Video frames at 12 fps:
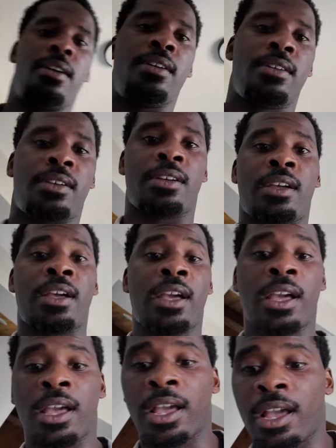things,
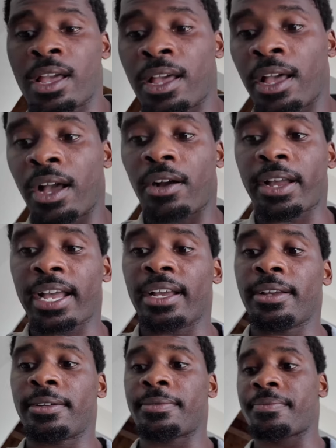yeah.
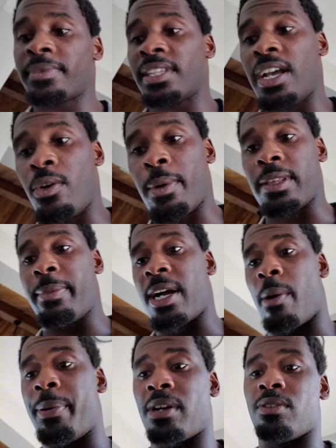
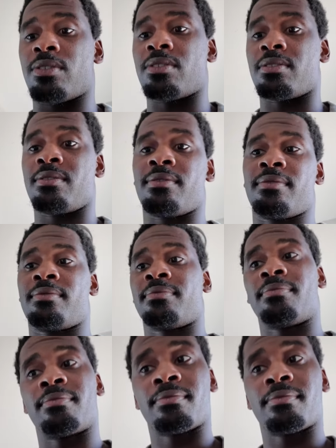But every single time,